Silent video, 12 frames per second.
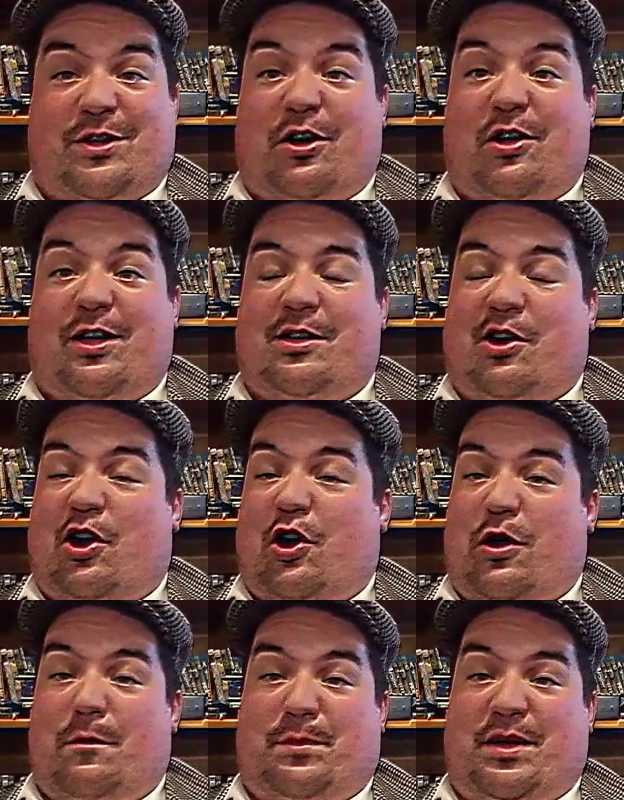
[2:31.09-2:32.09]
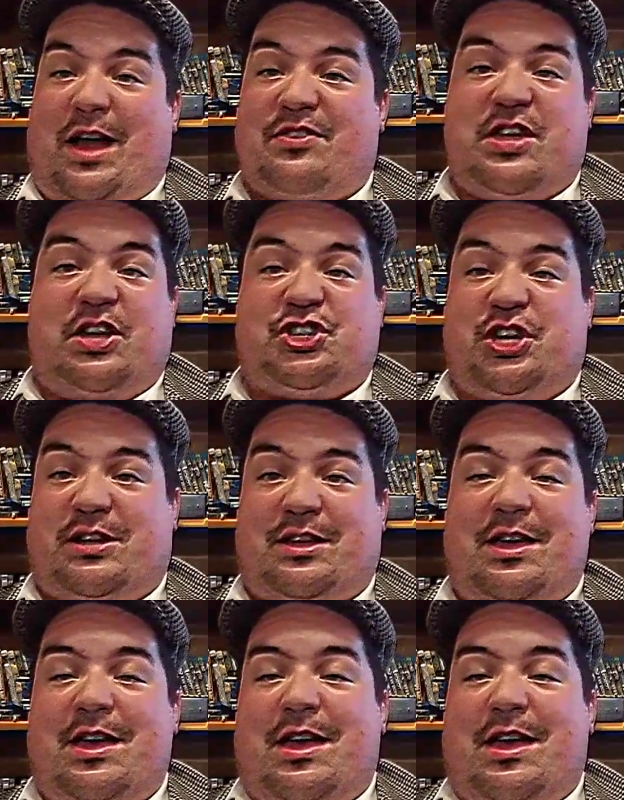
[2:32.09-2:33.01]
in a heartbeat. I think she can